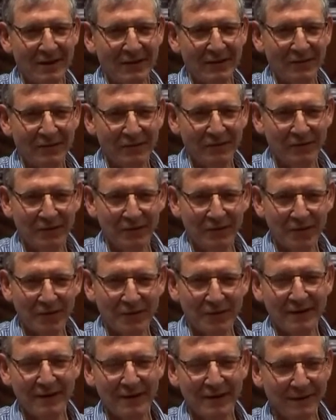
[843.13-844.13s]

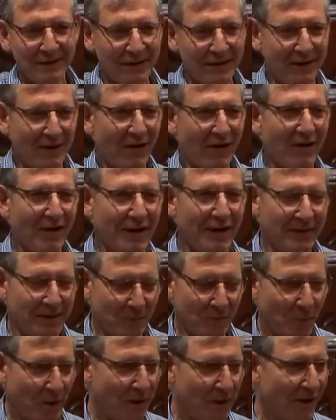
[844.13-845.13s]
further and higher
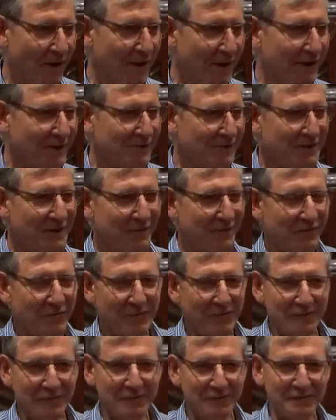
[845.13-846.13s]
than what I could ever
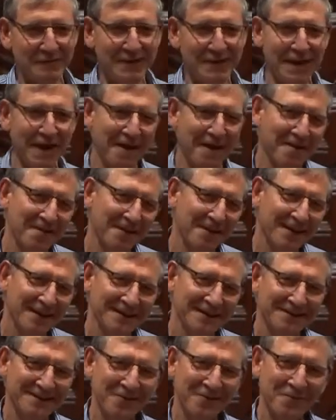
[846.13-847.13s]
have done.
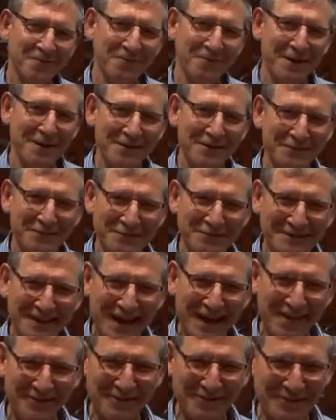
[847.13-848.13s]
So wonderful to
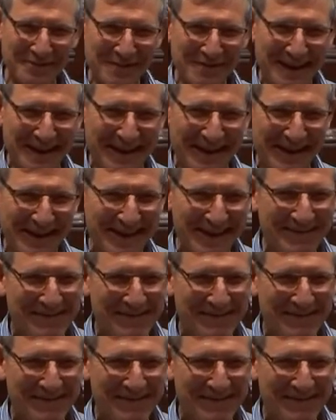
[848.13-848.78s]
have you here.